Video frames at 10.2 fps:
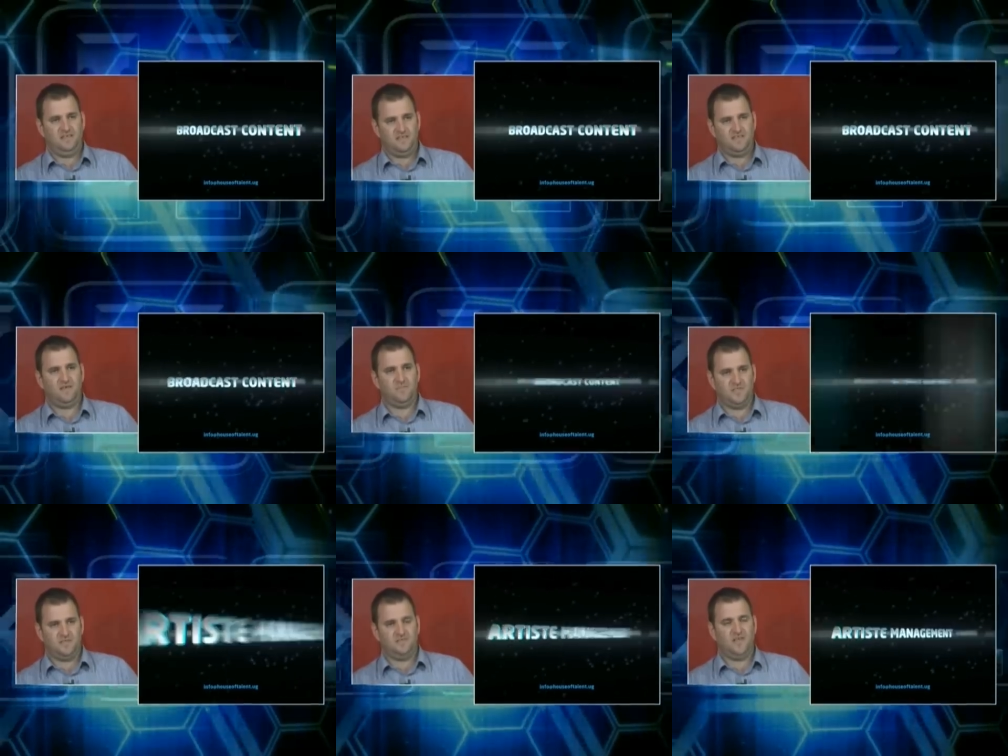It is
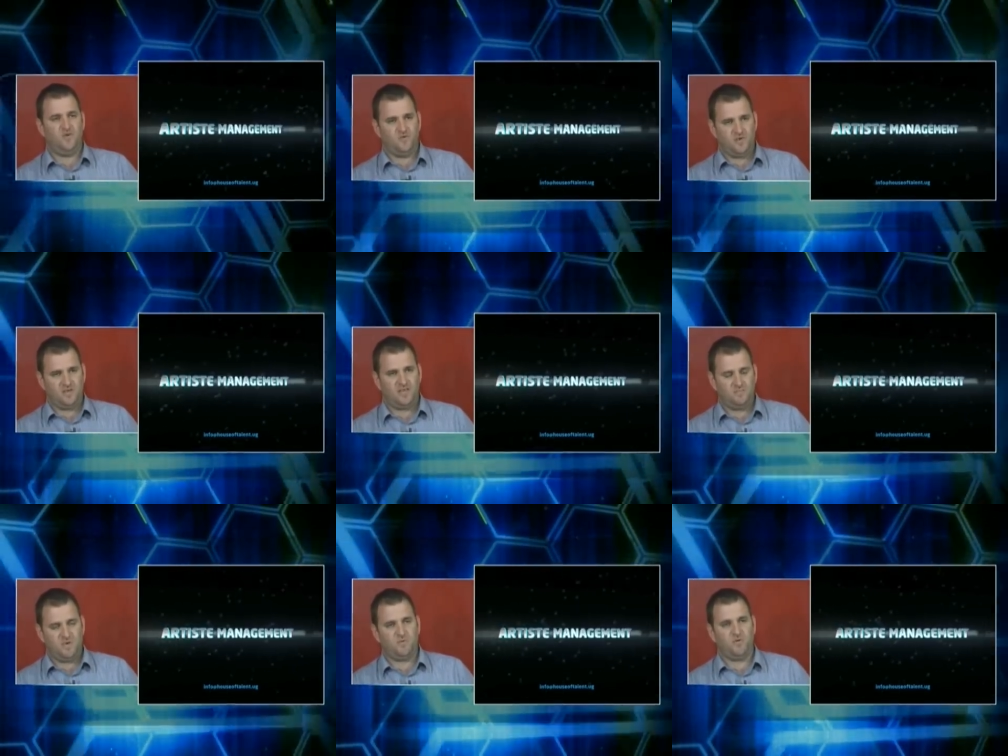numbers. Now you can
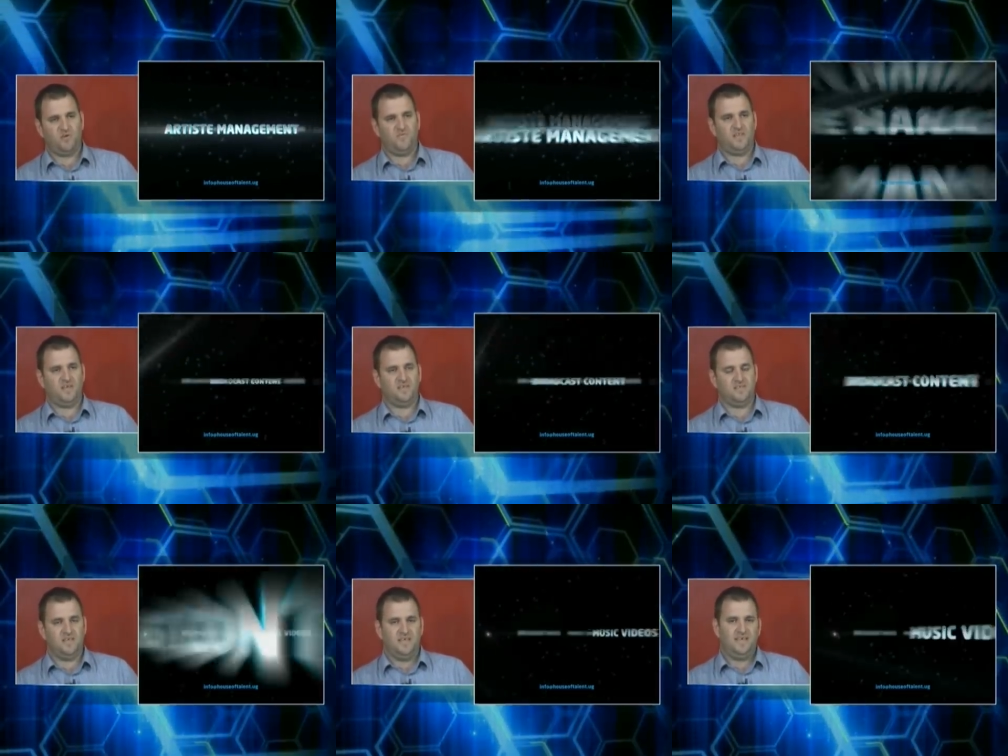get people to
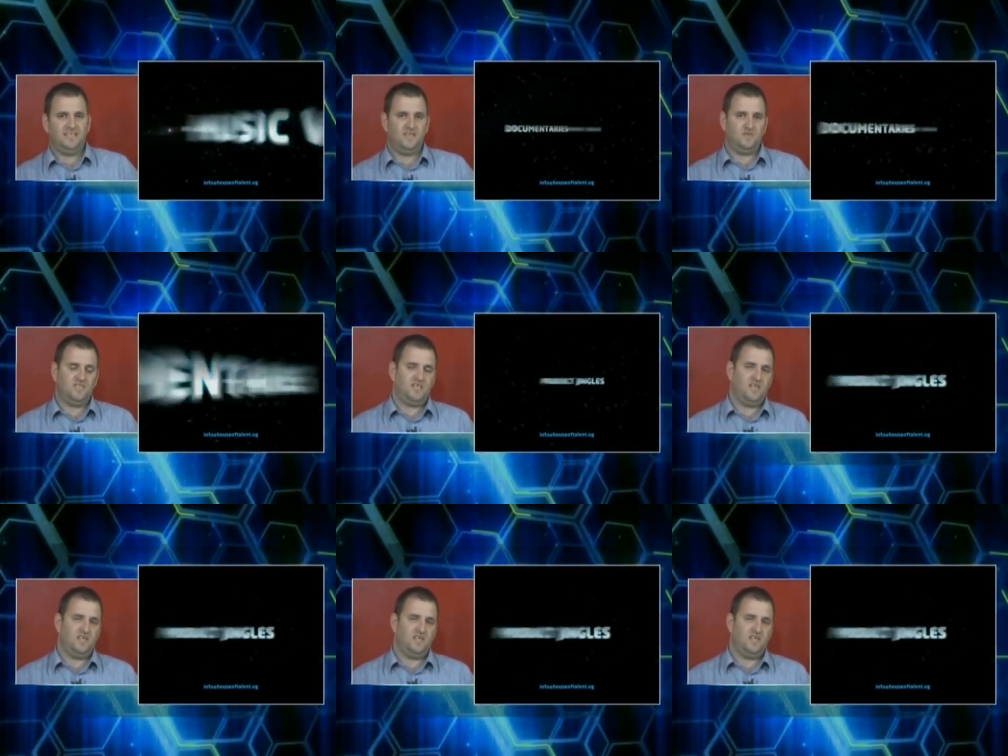advertise. In the end of